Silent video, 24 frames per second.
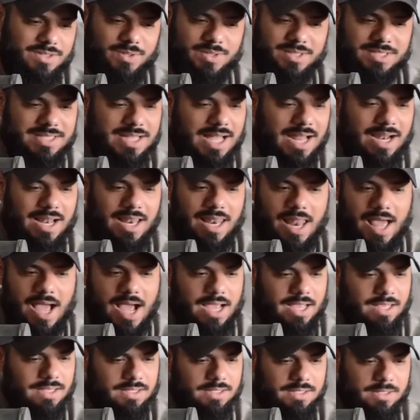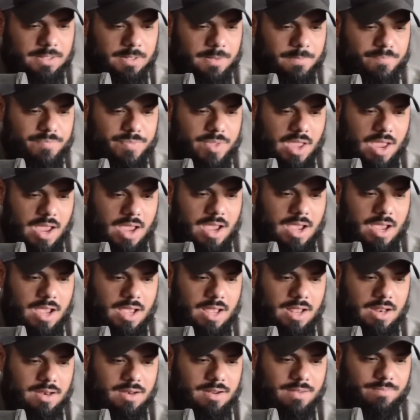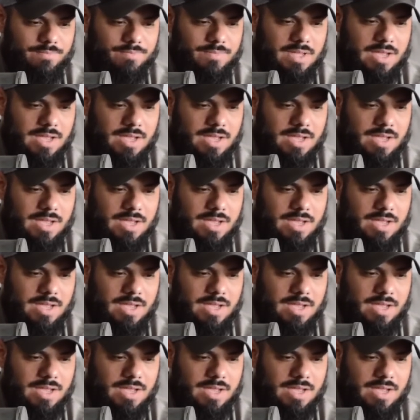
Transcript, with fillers: So it's not a lot, and